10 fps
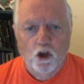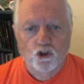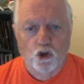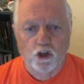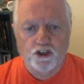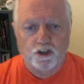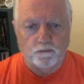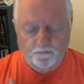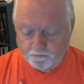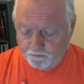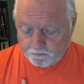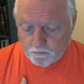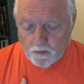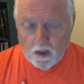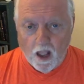So listen,
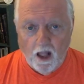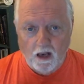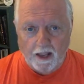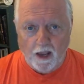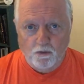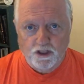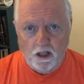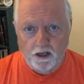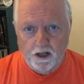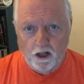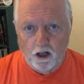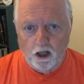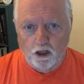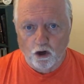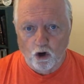like I was telling you a
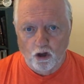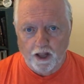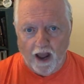little earlier,